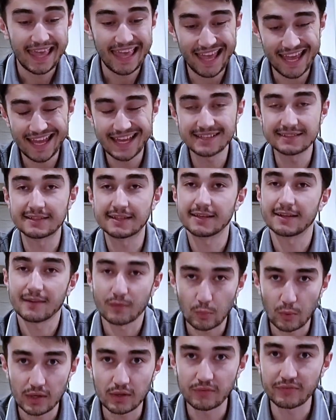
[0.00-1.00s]
And
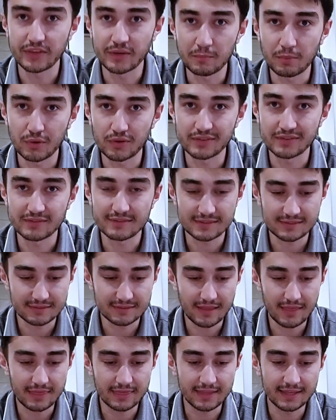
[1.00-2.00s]
one of the important
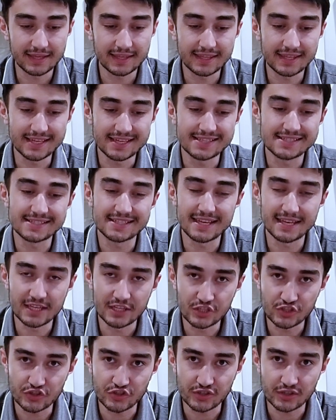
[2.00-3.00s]
thing is the
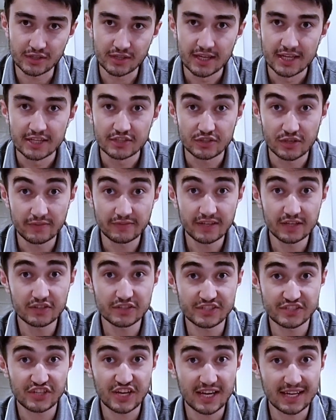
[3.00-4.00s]
engine. So if there
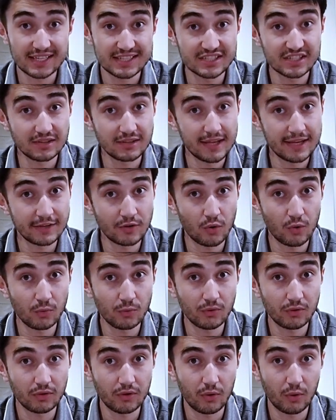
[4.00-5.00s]
is check engine light
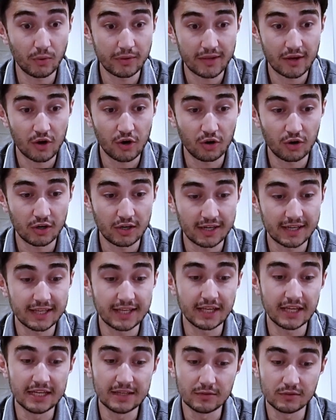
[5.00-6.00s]
on the car,
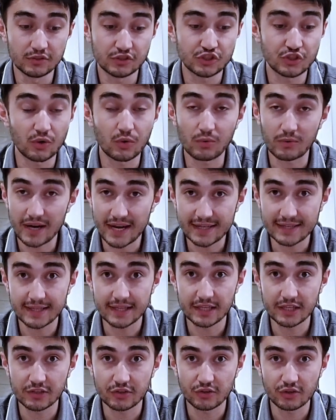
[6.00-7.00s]
it will show right
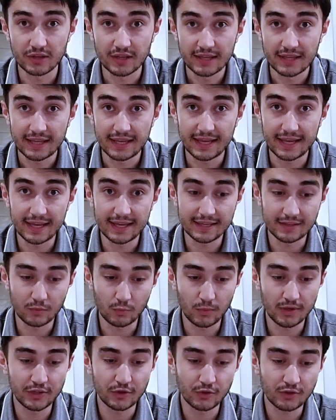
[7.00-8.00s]
here. And
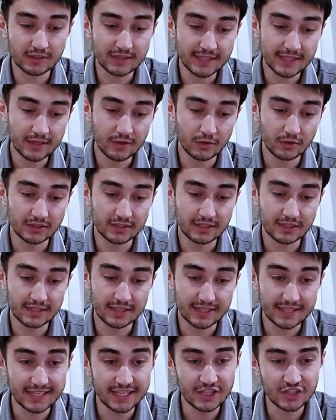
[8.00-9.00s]
when you click on the
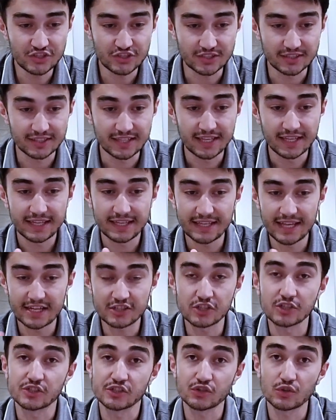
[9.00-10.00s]
engine, it
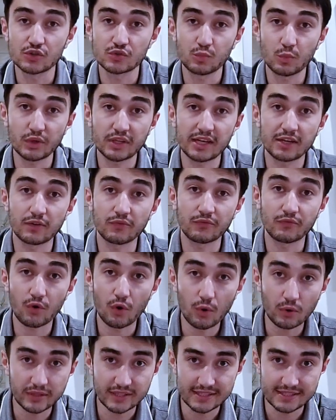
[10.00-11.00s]
actually shows what kind of
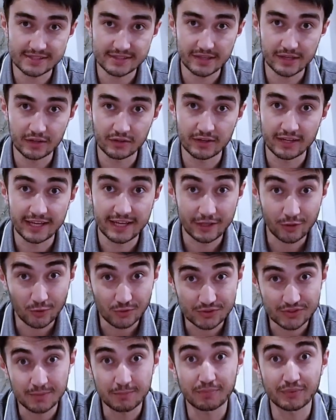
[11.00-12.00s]
code is there, and
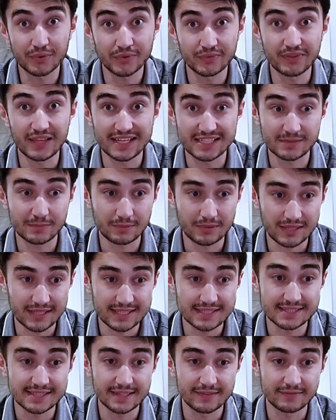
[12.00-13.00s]
also briefly
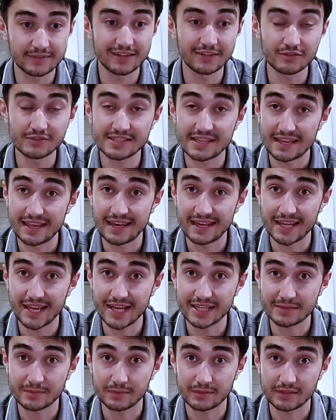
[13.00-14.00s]
explains, if there is any
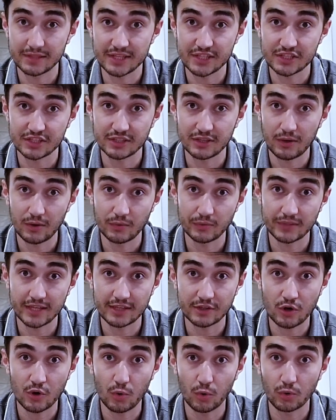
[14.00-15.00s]
explanation on
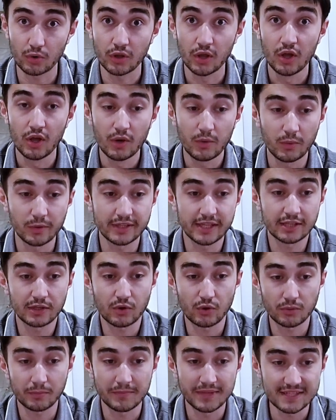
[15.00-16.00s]
that code, what that
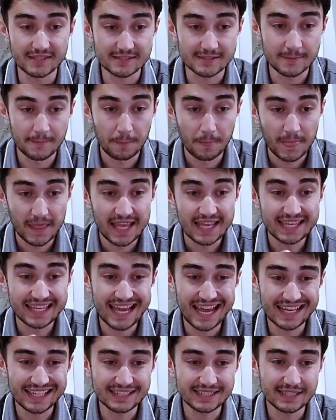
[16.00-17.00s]
code means.
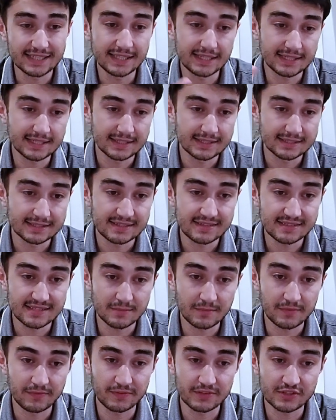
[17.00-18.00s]
Catalytic
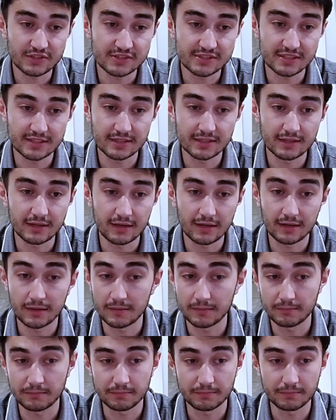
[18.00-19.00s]
system efficiency
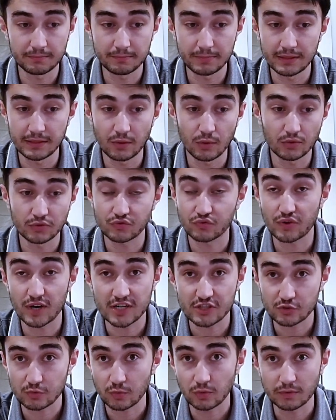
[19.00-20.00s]
below
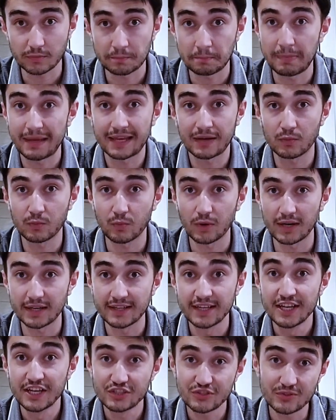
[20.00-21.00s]
threshold, bank
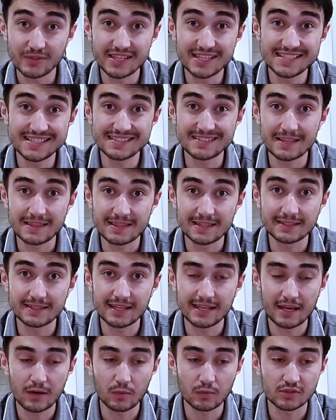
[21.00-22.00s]
1. So this is the thing
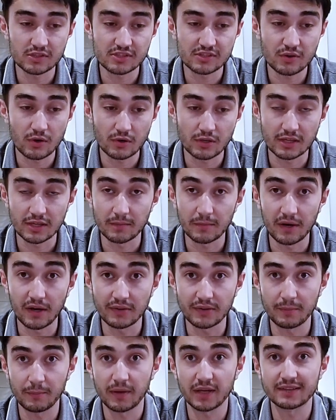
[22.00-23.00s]
that I was talking about
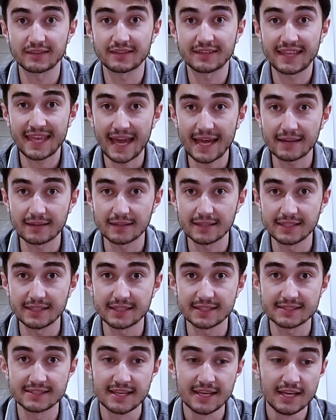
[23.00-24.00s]

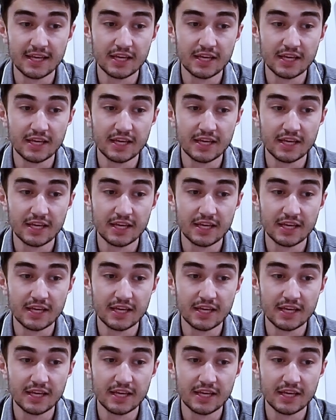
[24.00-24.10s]
catalytics.